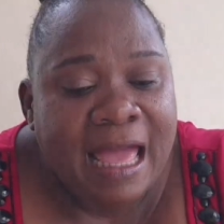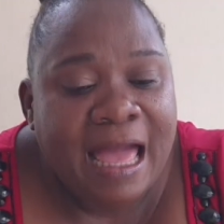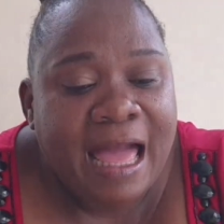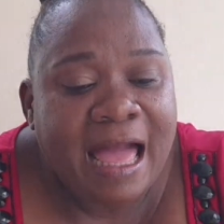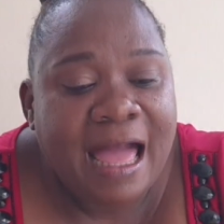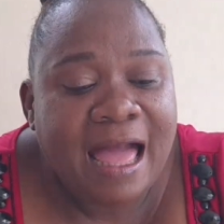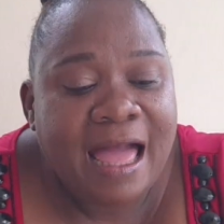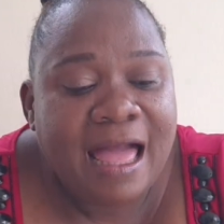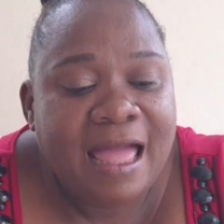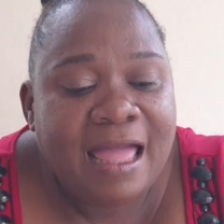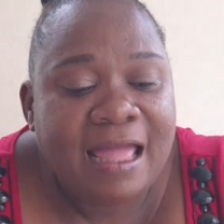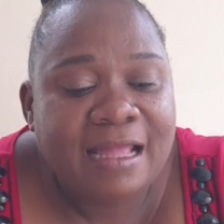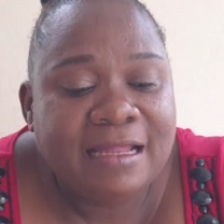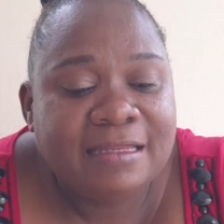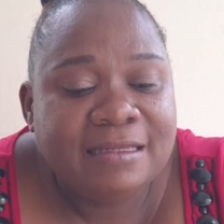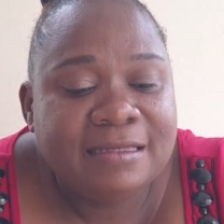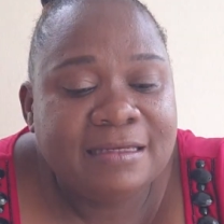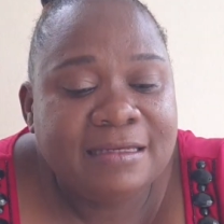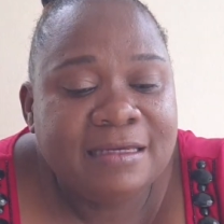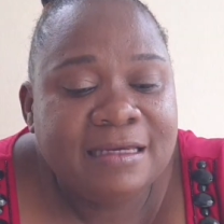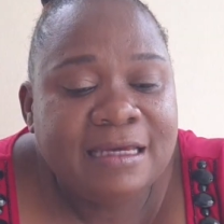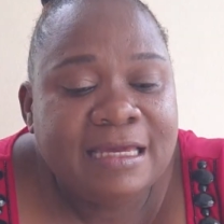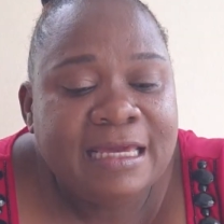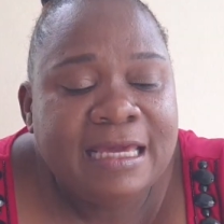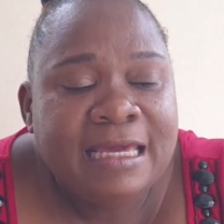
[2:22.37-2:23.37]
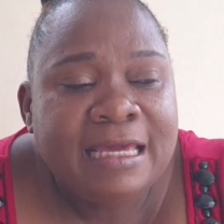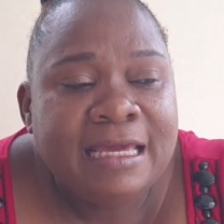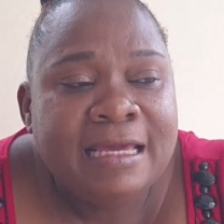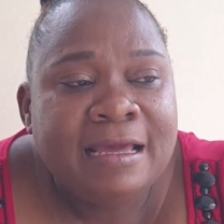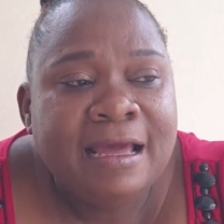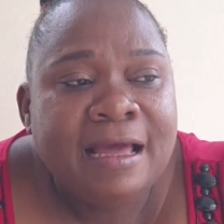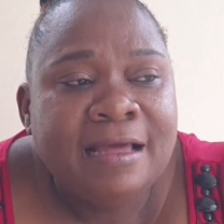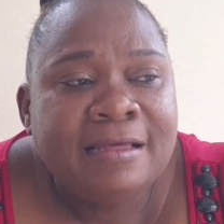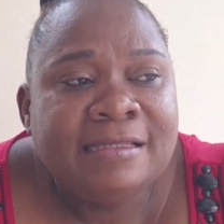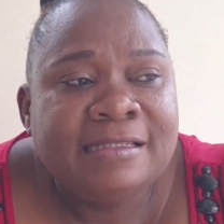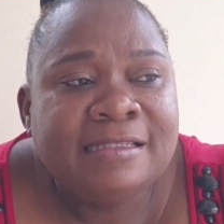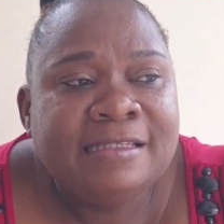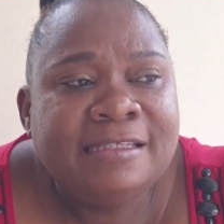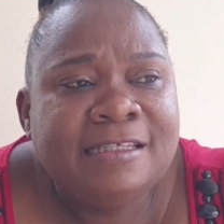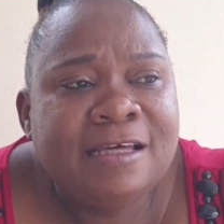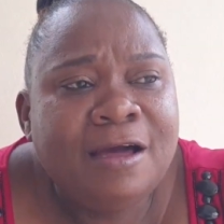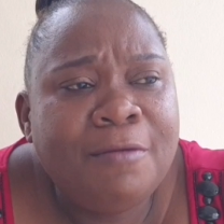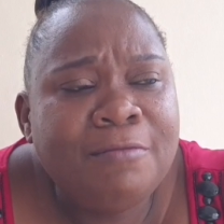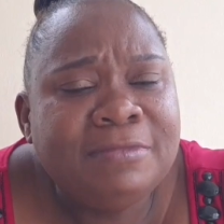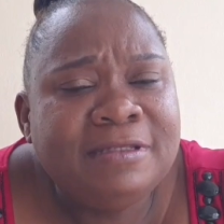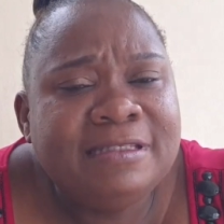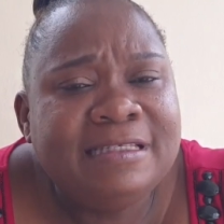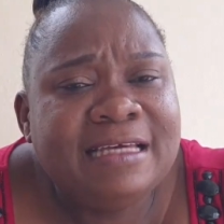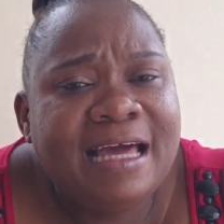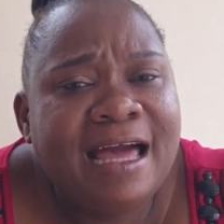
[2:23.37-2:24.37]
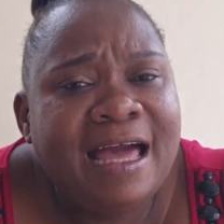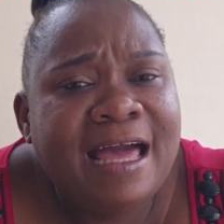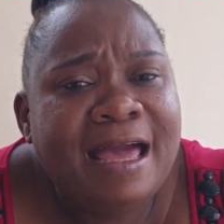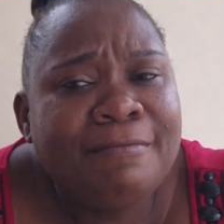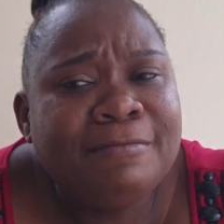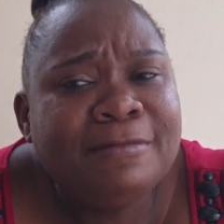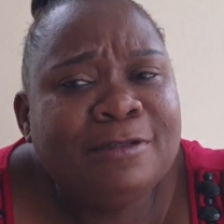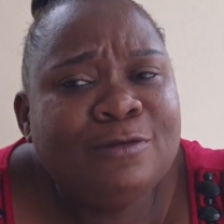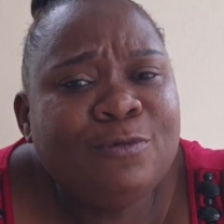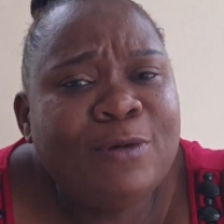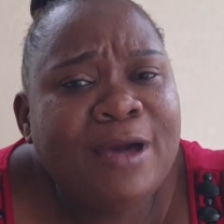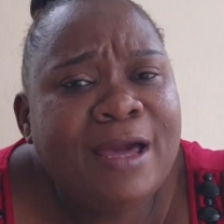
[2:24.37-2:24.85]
And sometimes